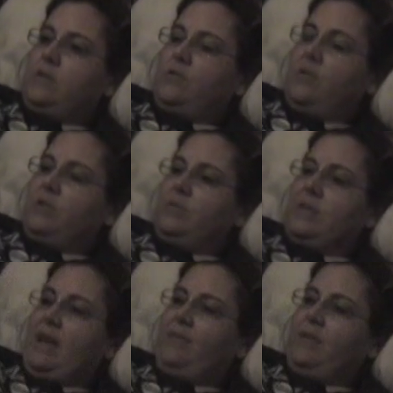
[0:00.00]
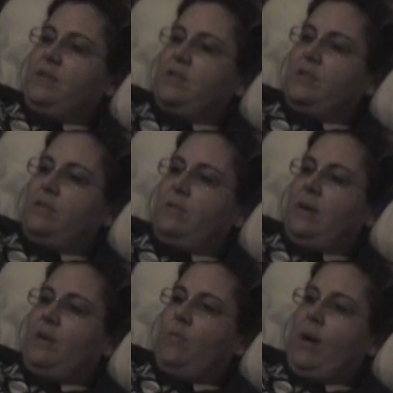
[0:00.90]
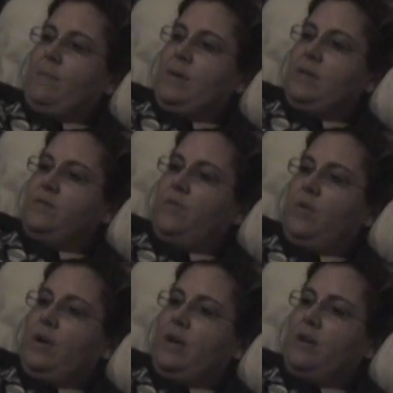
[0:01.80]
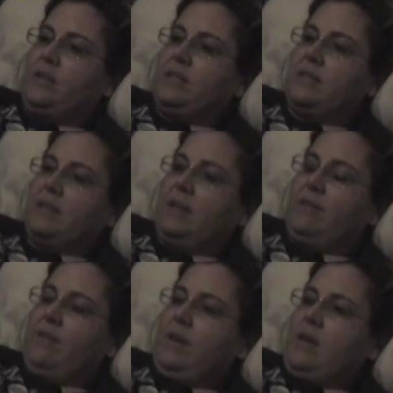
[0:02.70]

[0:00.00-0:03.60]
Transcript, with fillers: George was laughing too and wiping his forehead on his sleeve.